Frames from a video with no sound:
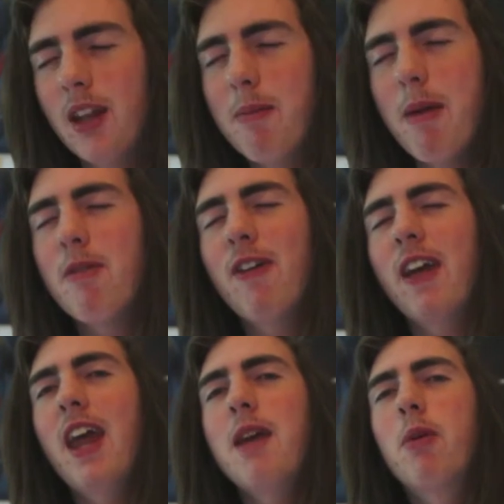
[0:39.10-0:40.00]
They may be
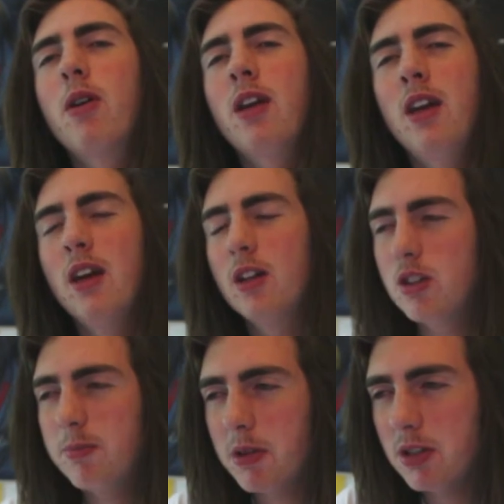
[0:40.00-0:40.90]
thinking, hey Brody,
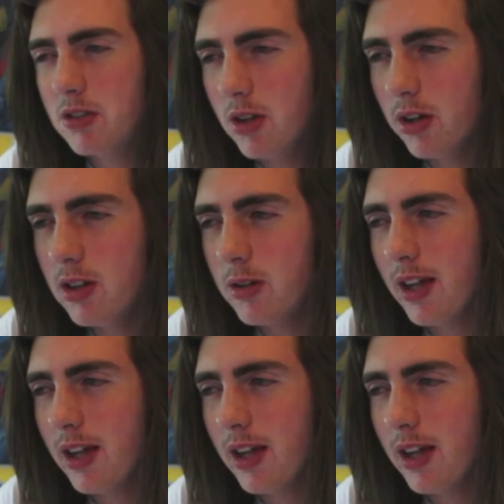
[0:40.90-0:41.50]
just because you got a new